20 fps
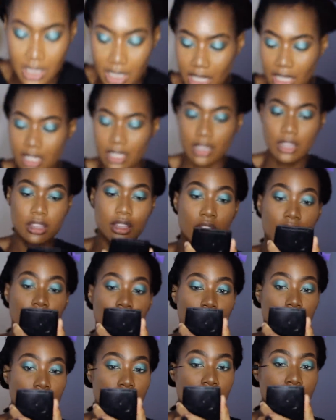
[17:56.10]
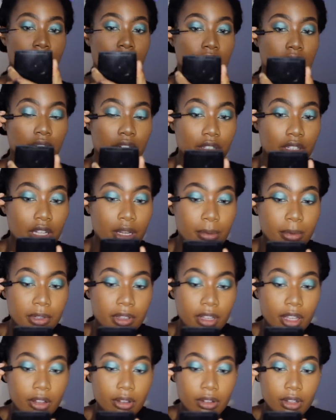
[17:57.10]
need to get another liner, not
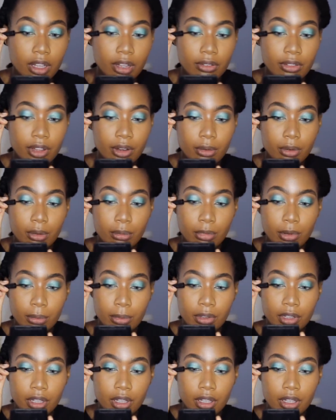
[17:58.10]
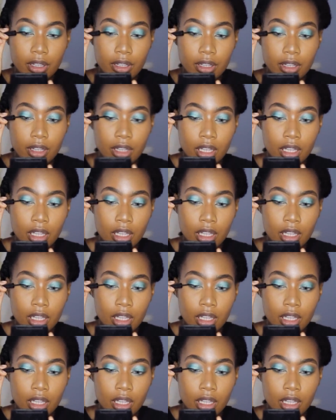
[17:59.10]
because I don't love that one, but because